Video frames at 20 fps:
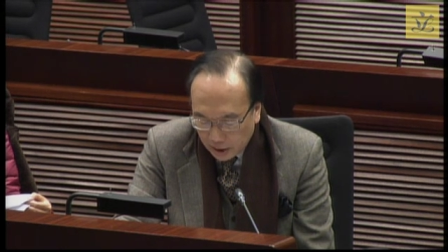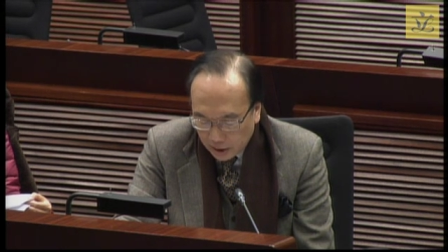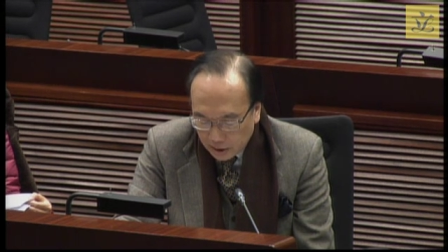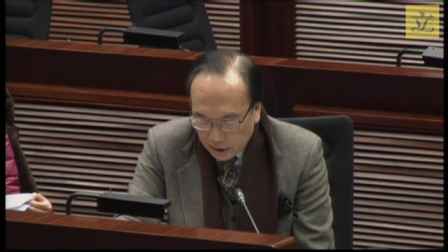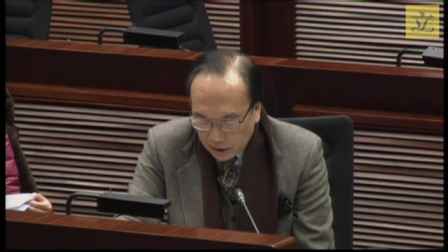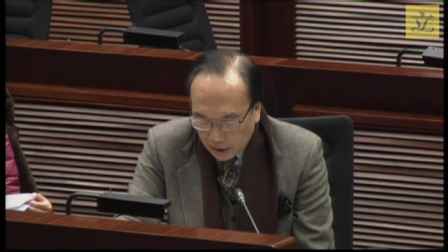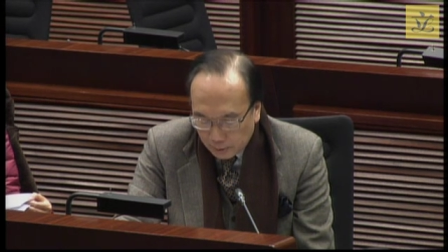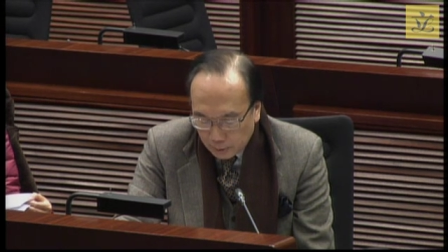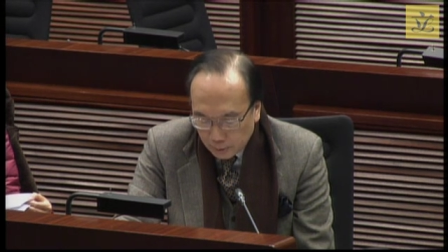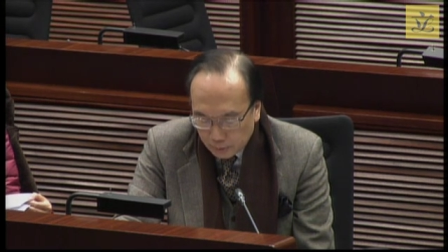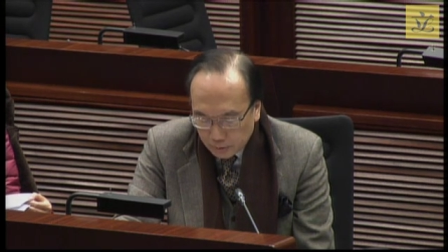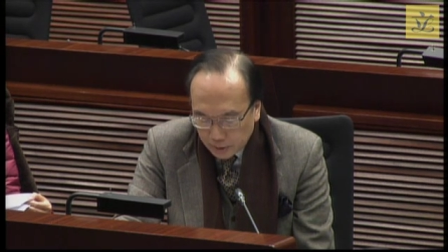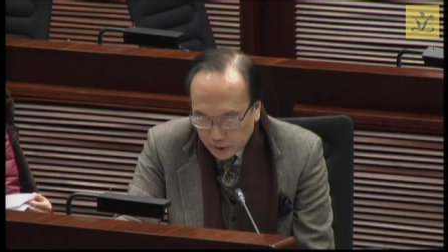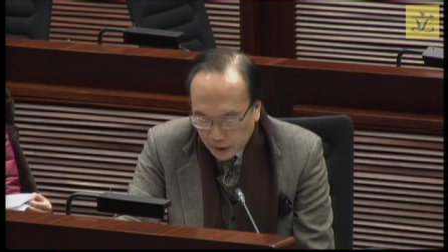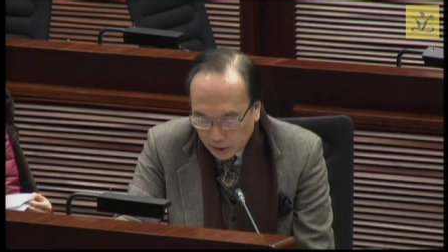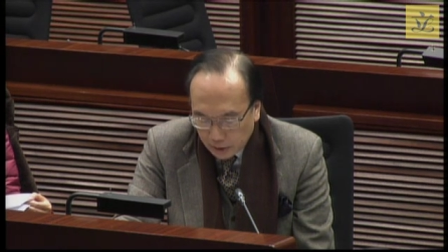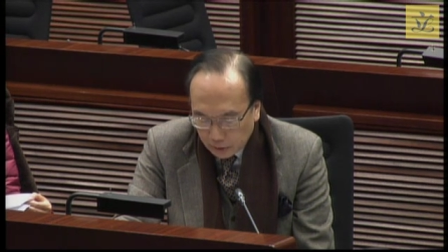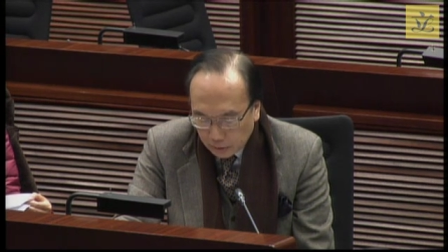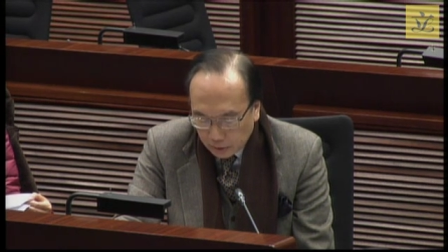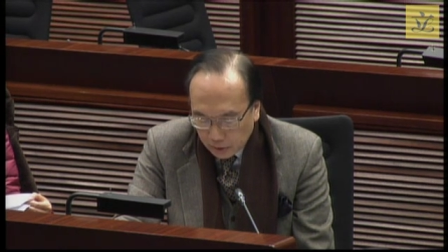if
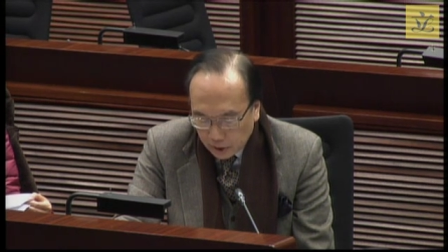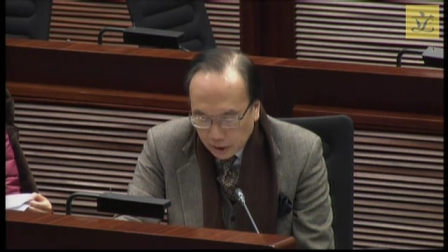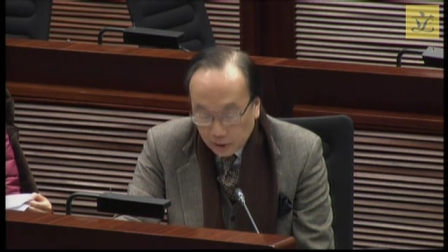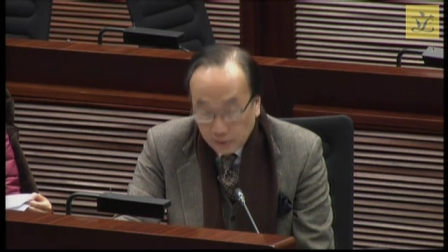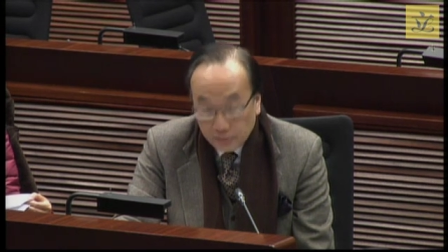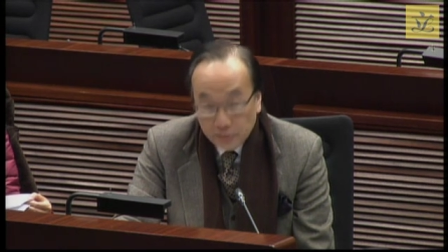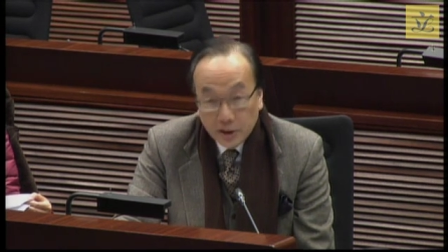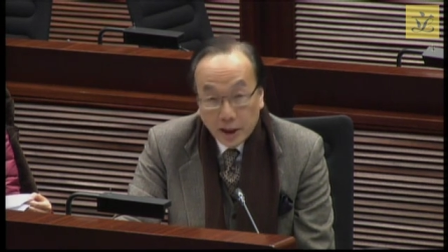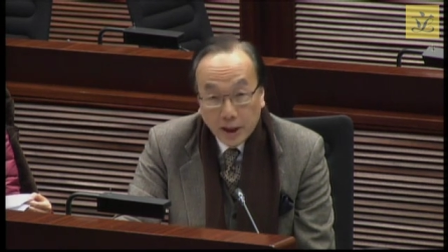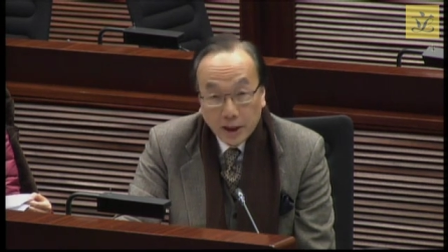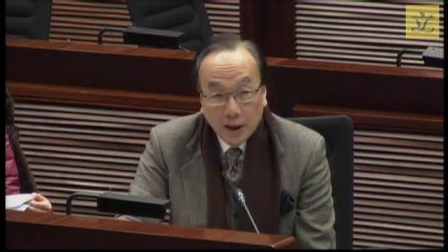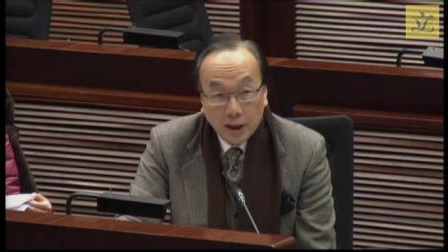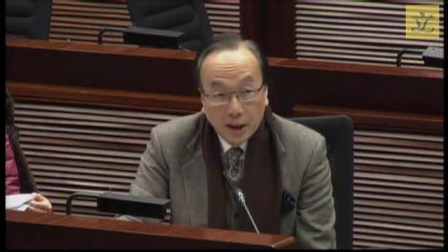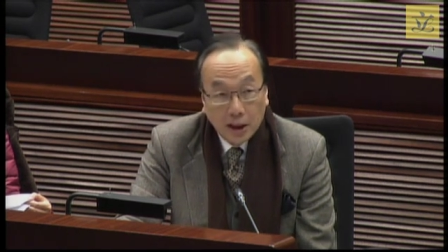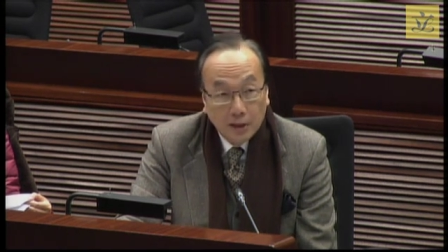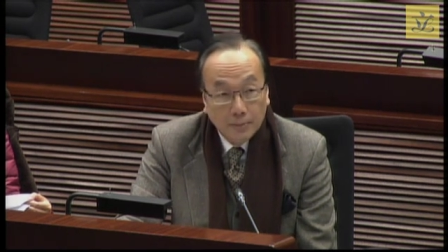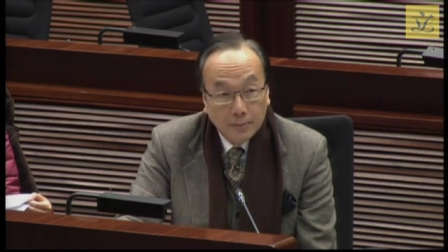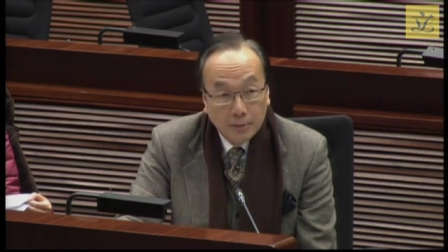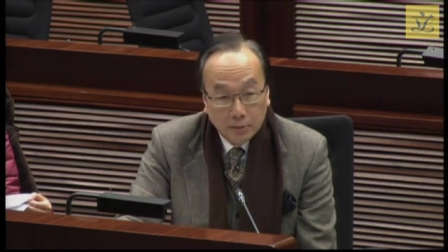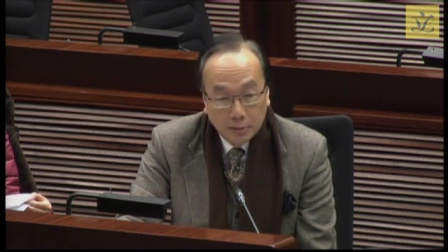you use
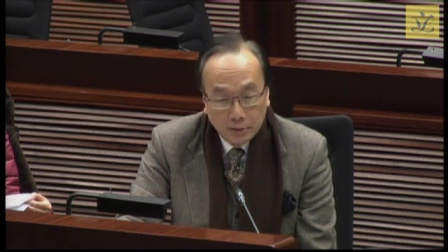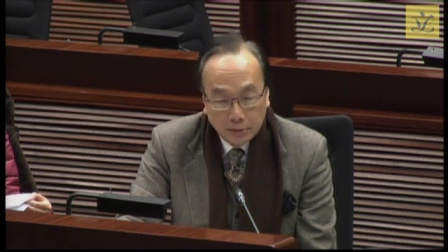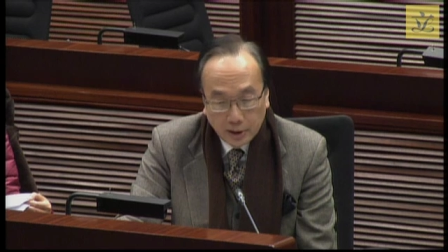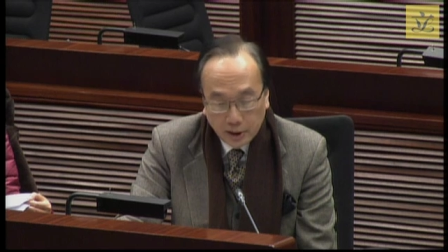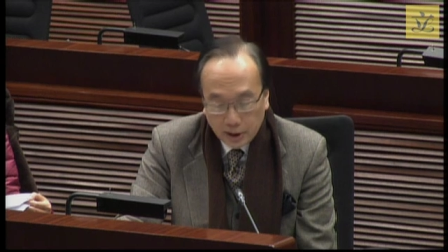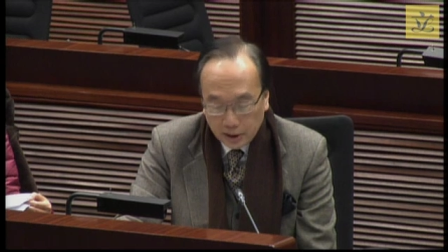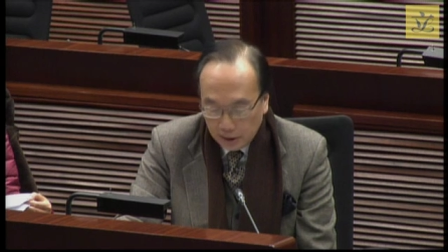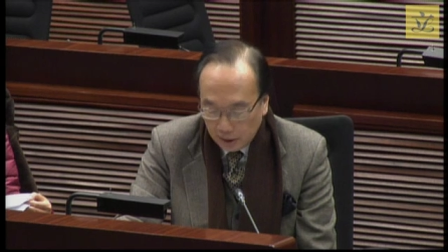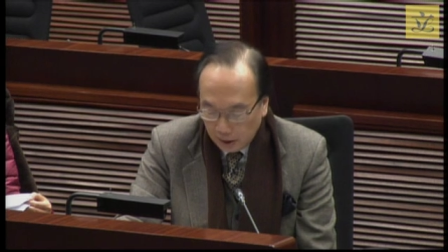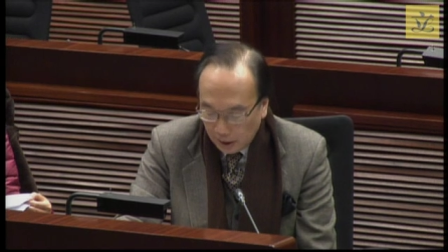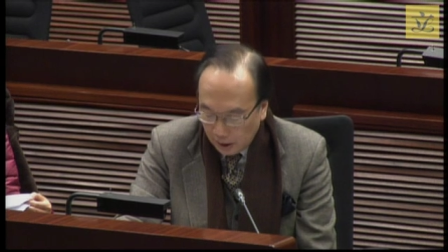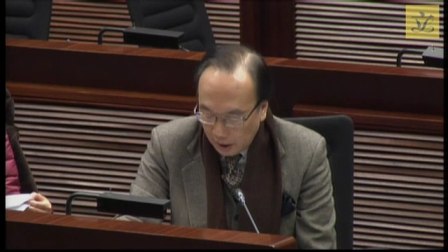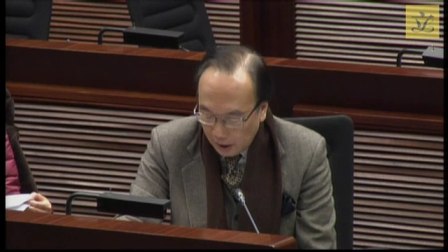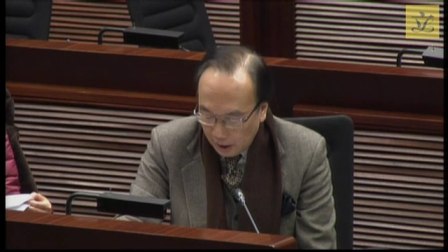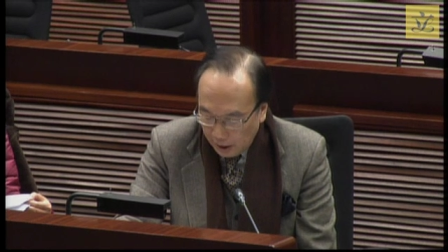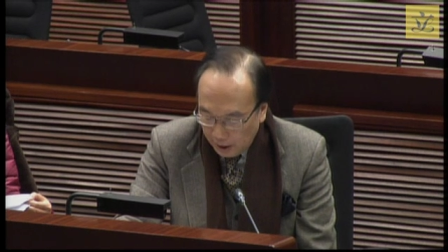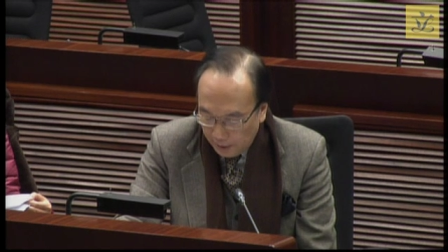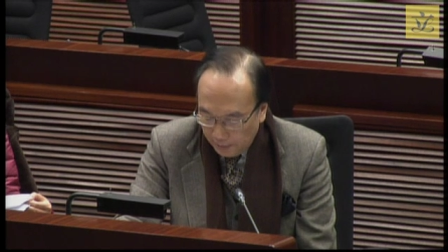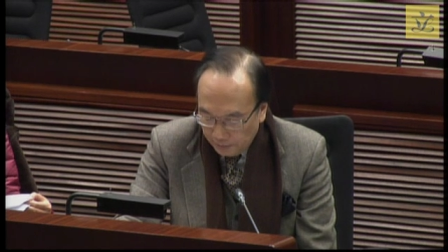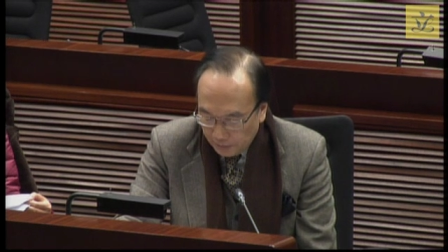Formula 2,
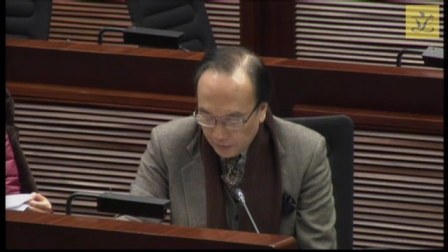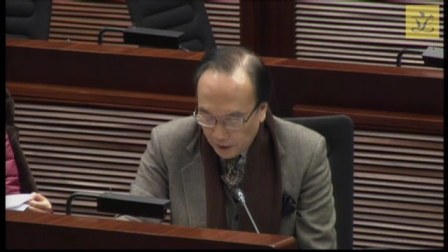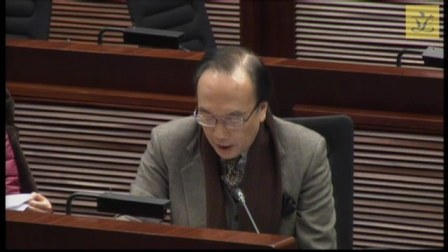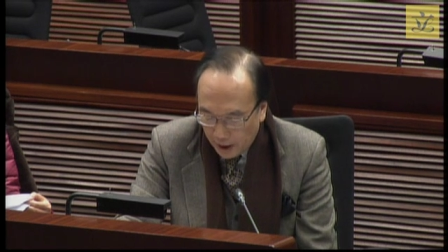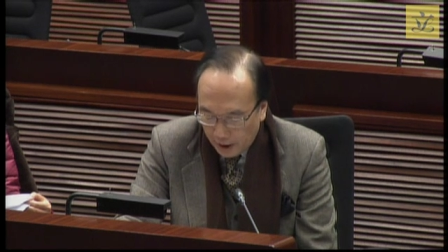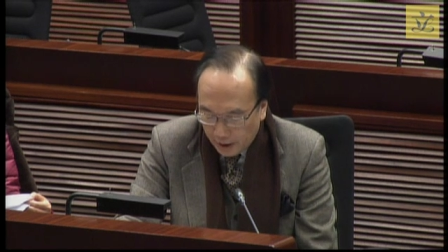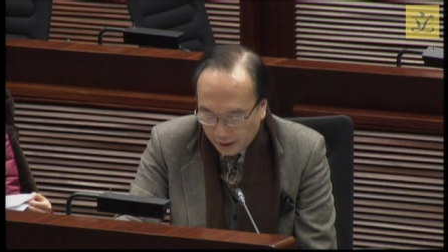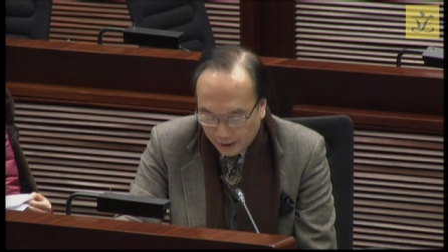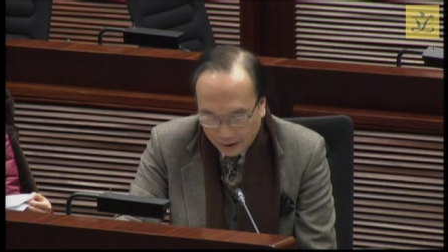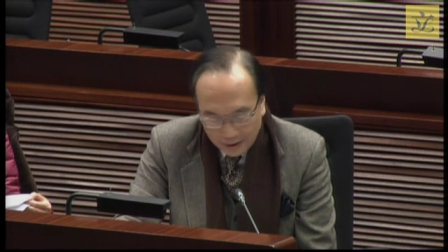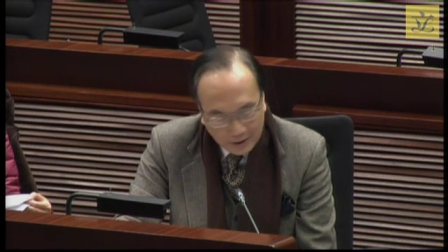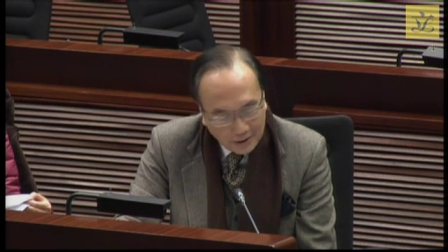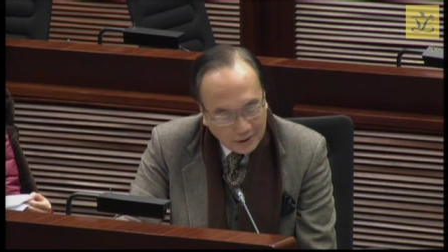which uh,